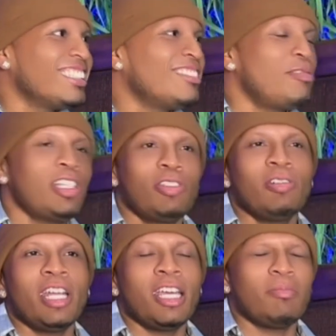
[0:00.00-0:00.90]
What's your
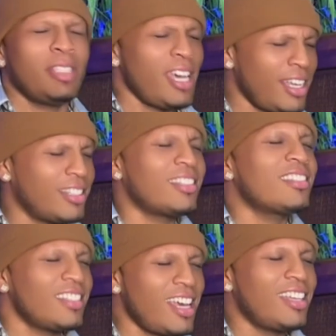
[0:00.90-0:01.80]
name? Yes,
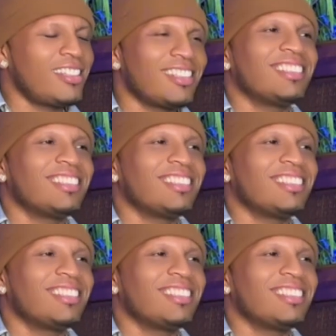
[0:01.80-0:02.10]
yes.